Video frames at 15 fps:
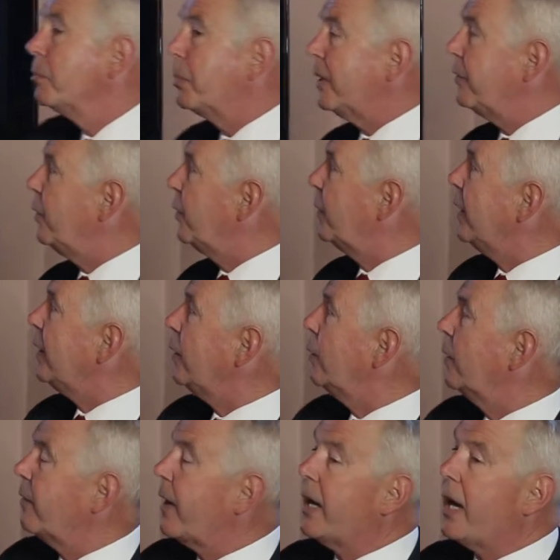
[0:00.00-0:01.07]
But if you think you
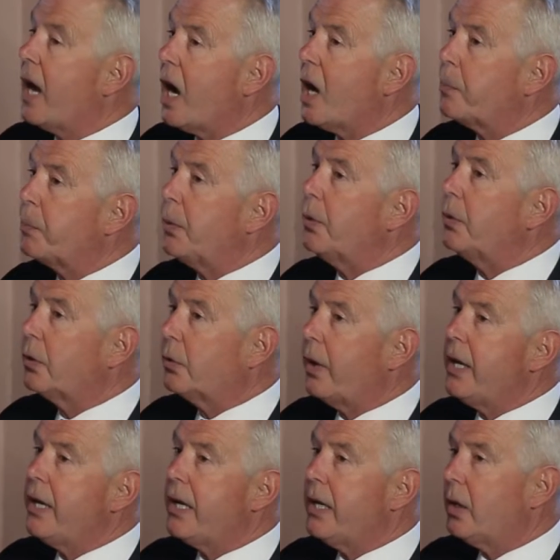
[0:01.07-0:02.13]
would have had heartburn,
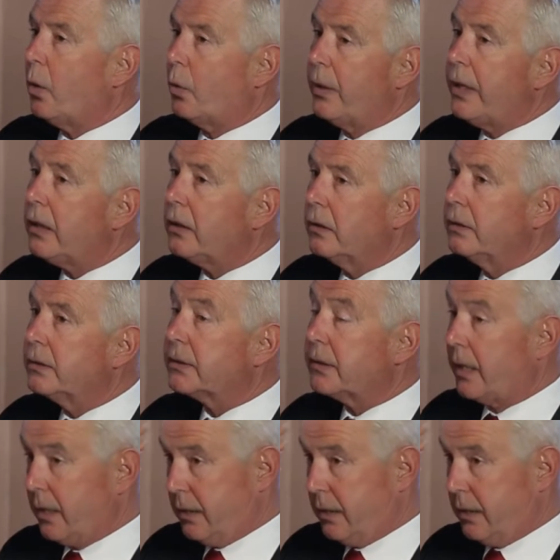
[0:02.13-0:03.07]
gray hair, or wrinkles,